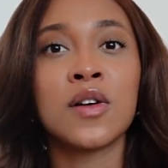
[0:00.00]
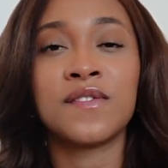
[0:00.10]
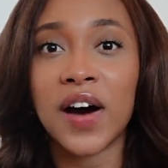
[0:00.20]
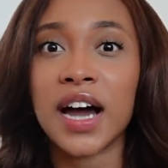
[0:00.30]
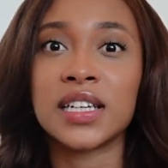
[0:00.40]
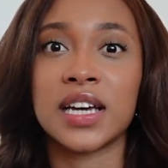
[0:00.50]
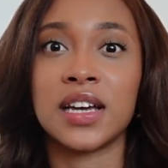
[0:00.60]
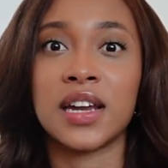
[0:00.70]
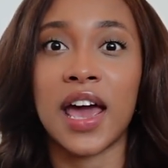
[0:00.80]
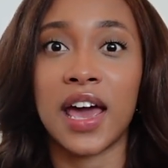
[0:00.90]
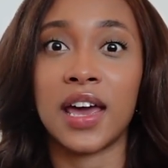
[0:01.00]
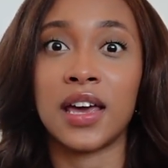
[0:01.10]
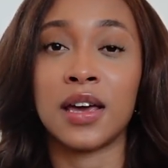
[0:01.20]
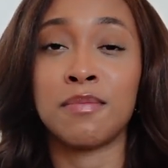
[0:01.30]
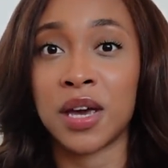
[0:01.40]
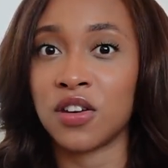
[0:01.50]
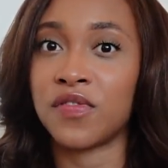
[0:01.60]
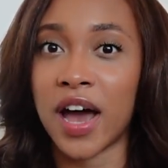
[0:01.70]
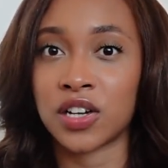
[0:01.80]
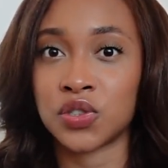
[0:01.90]
finding a
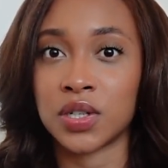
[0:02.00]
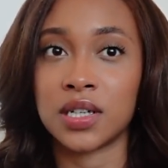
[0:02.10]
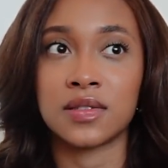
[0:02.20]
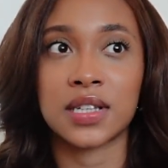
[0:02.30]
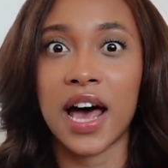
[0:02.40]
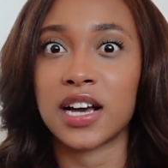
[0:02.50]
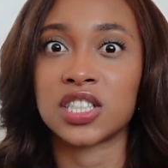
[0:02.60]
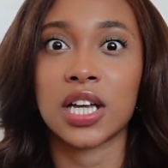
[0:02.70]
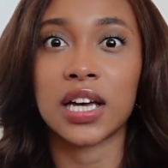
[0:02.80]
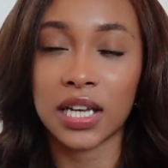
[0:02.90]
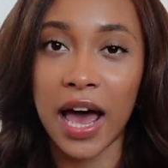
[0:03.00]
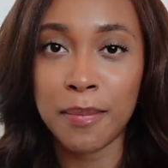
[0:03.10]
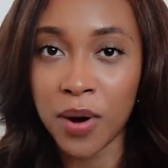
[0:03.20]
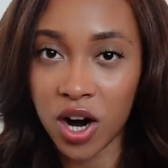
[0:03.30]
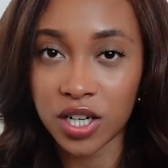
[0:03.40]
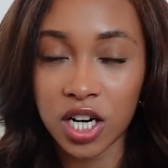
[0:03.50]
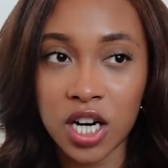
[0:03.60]
manufacturing / like lab partner.